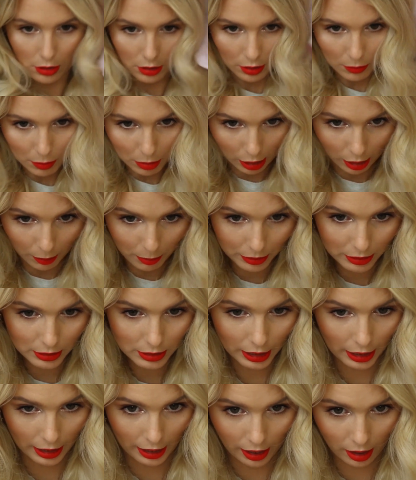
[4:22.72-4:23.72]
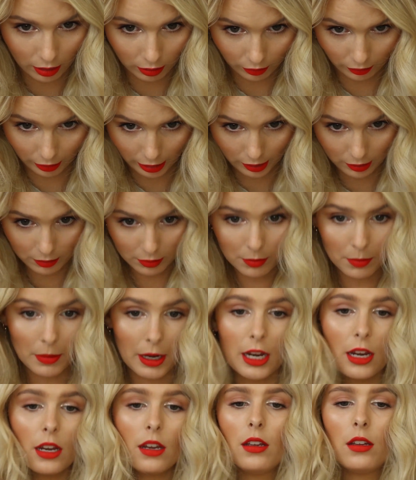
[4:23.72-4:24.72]
just going to pop a towel around
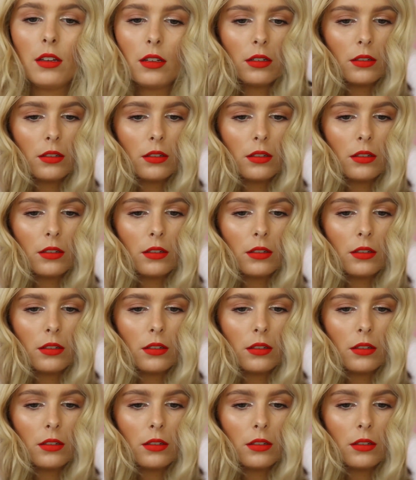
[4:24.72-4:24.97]
me.